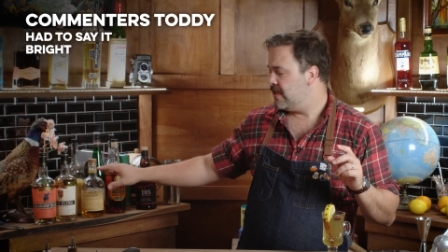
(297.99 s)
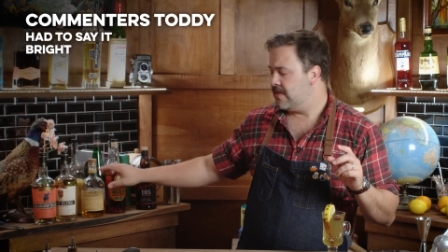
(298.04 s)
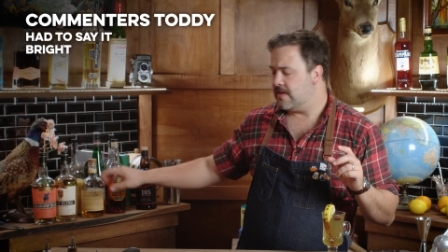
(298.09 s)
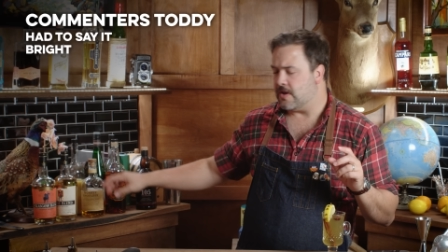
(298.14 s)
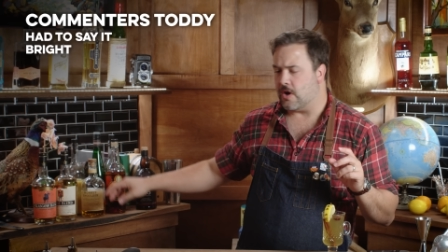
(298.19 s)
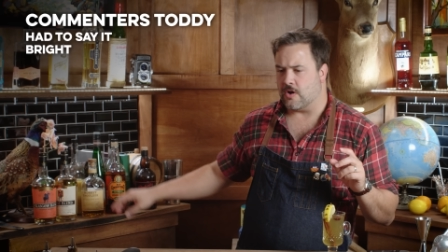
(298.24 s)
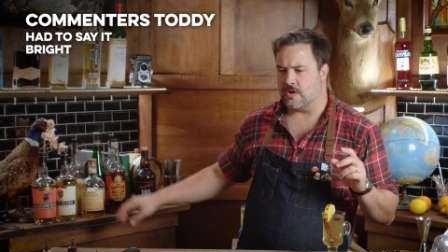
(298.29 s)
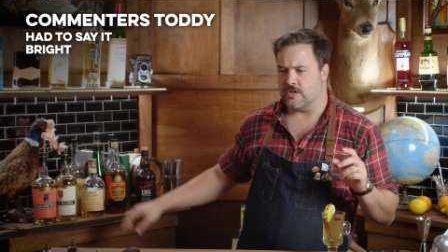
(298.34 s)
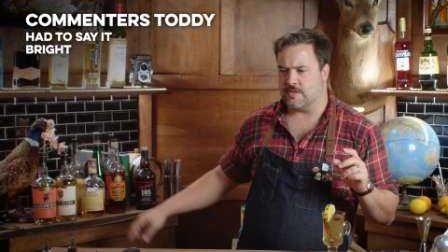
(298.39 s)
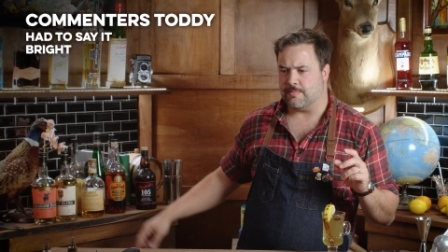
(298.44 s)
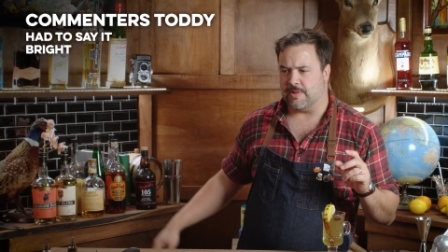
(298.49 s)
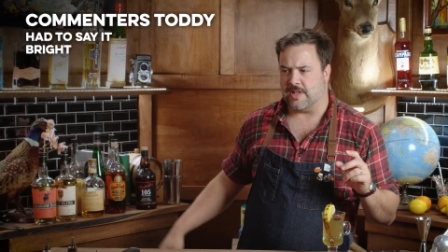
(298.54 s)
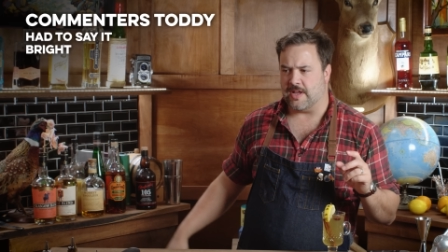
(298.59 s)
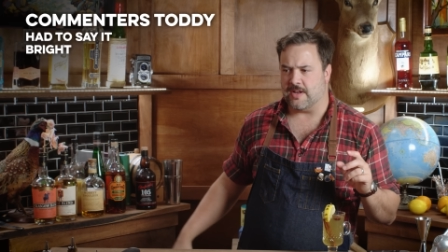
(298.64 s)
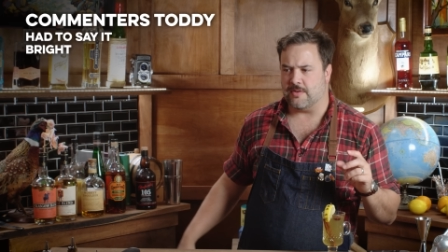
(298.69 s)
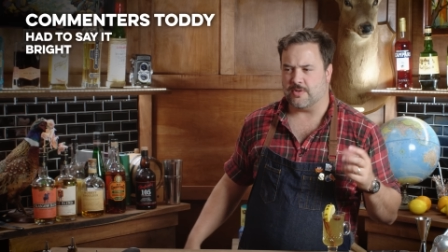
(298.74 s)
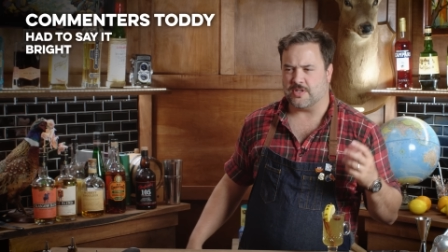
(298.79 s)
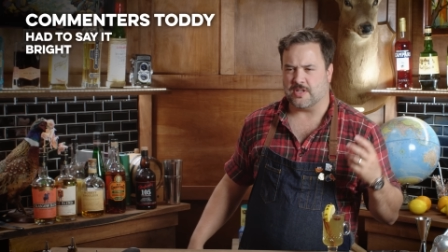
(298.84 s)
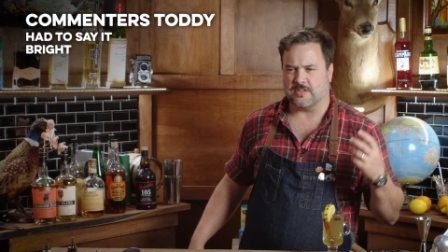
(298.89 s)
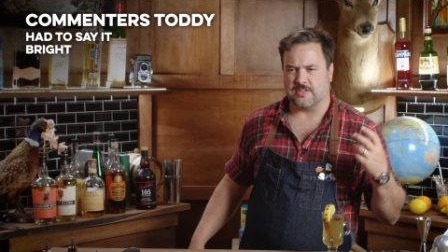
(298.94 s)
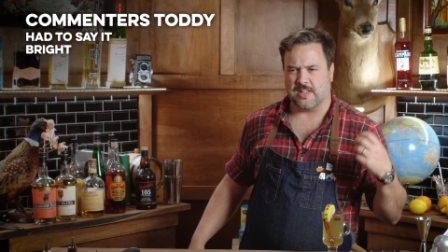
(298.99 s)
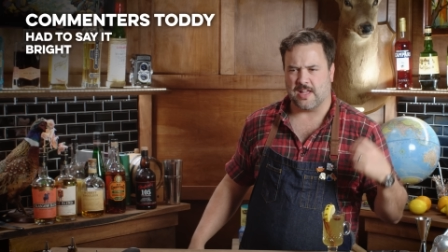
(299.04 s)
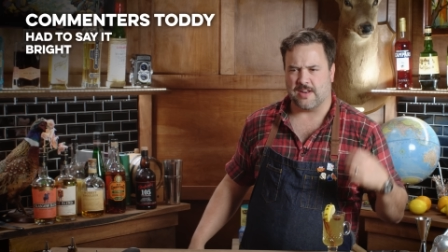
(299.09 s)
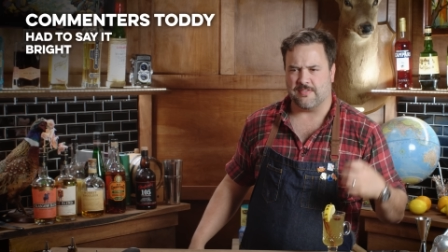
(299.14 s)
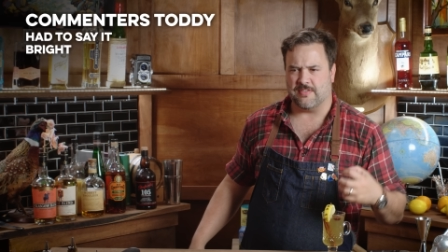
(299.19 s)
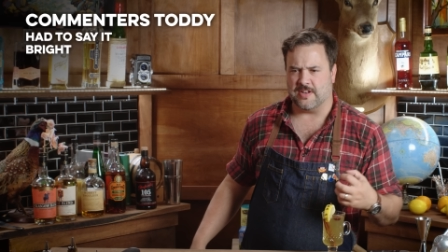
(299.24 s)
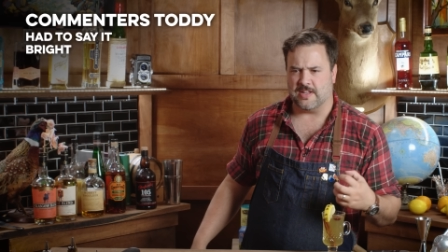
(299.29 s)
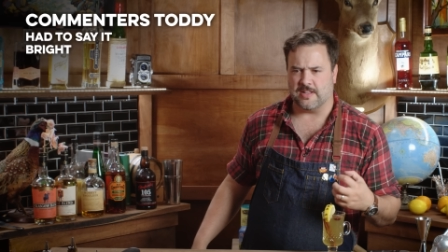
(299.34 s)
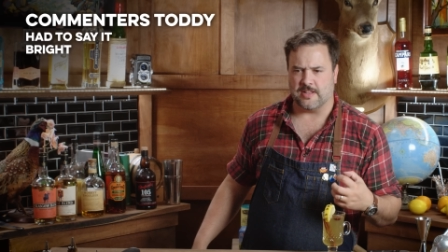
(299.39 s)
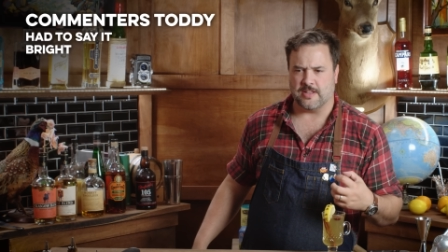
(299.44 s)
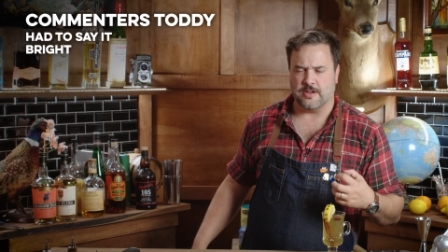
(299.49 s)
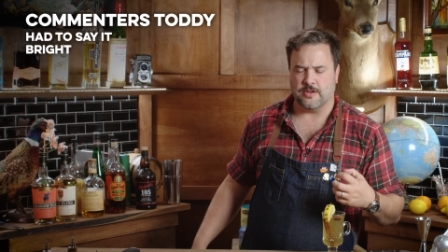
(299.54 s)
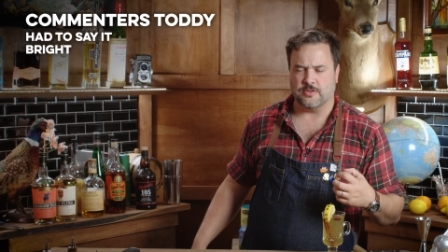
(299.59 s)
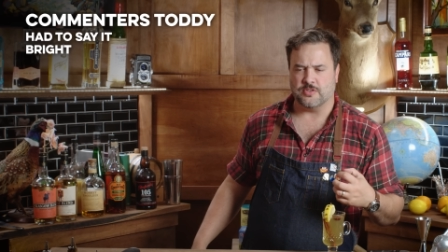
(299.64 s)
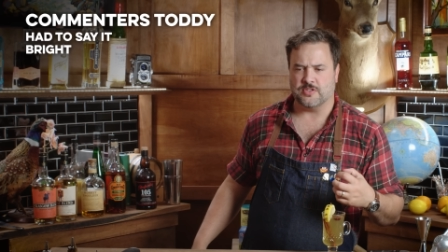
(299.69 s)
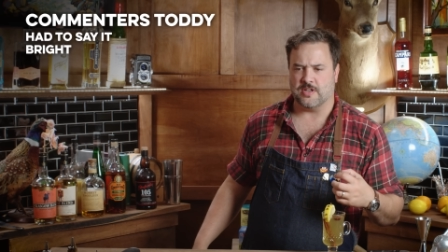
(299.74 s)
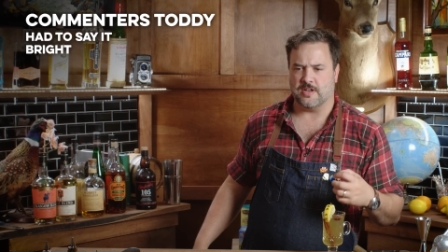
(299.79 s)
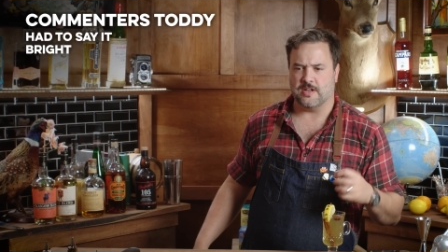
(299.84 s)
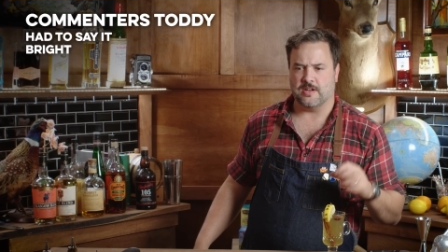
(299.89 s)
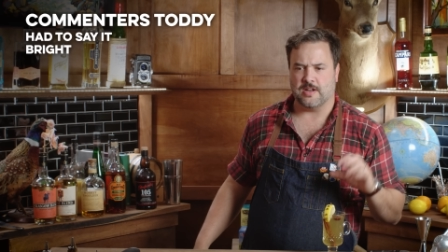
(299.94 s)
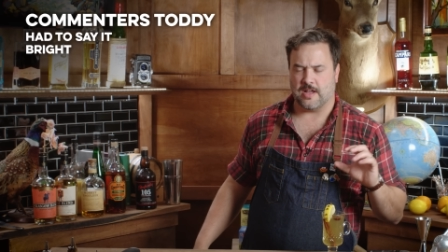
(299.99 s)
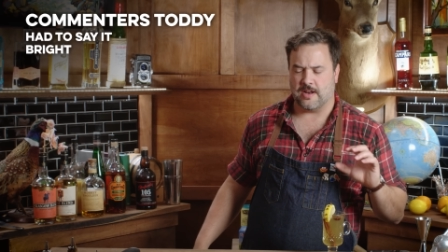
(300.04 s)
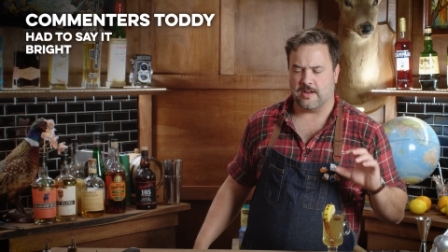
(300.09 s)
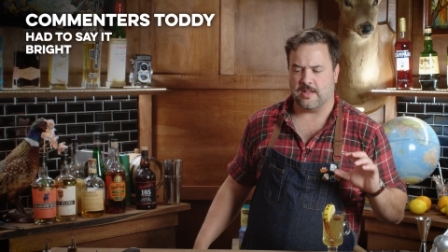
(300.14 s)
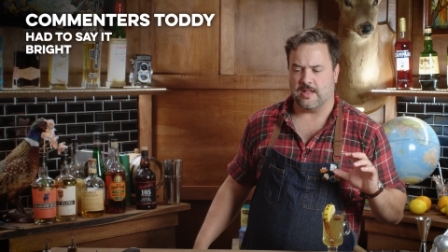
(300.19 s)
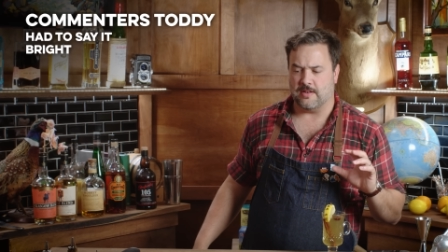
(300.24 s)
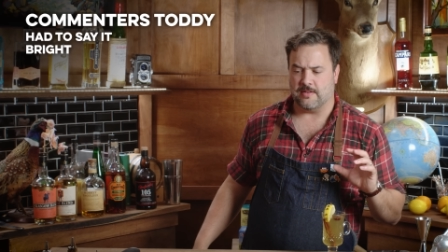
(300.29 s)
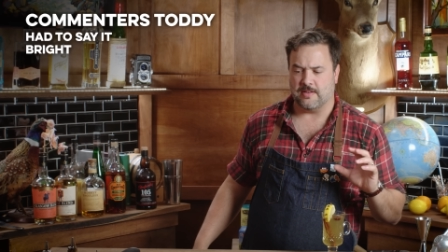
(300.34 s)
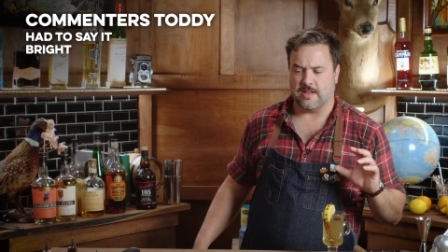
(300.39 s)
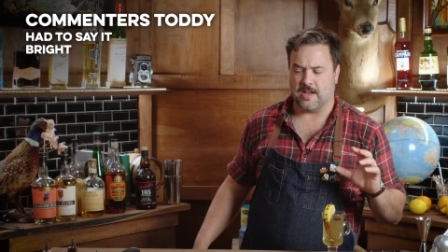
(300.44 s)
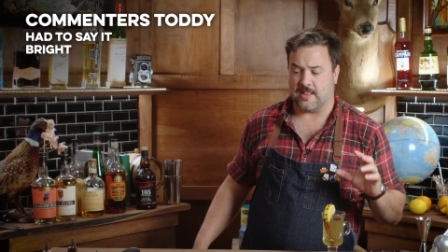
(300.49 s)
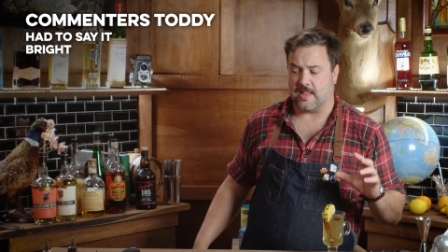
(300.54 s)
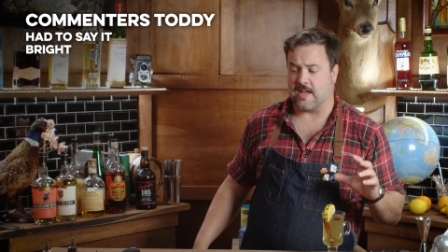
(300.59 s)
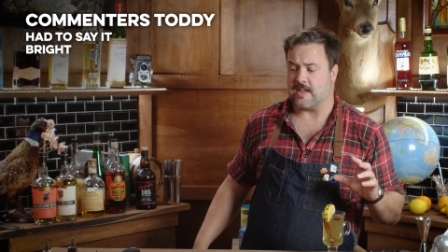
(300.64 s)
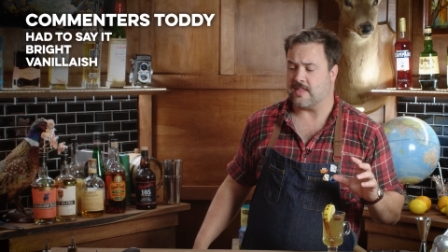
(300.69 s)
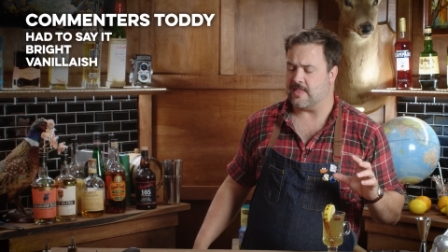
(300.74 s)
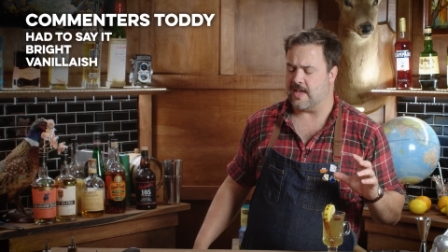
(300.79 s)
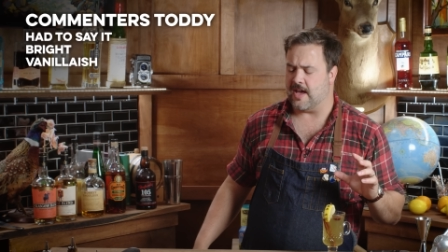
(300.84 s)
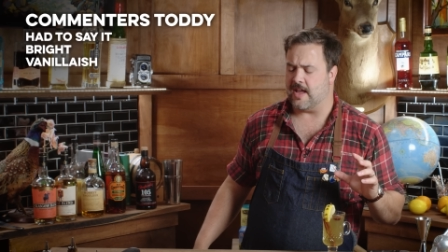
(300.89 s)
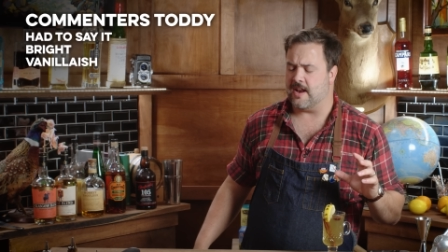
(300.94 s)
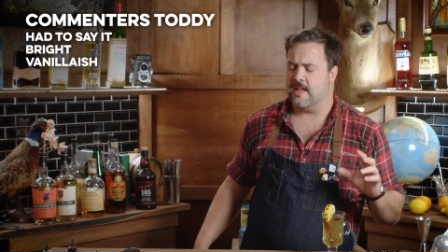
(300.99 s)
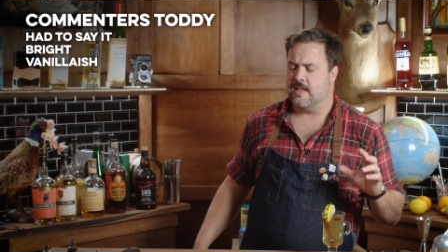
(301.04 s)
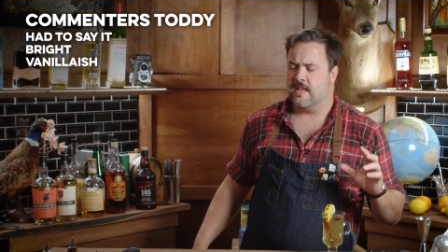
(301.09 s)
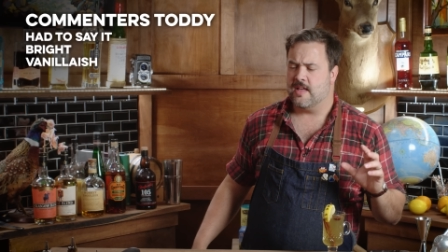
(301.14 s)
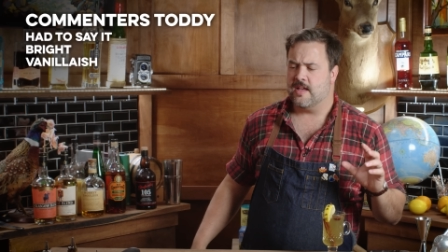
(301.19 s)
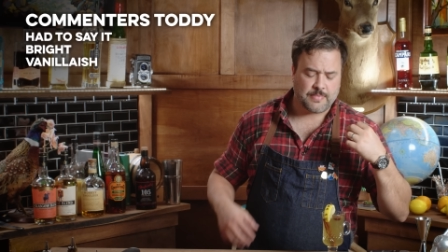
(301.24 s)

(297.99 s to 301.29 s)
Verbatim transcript: the artist blend, which has a lot of vanilla notes in it, I, and I like that.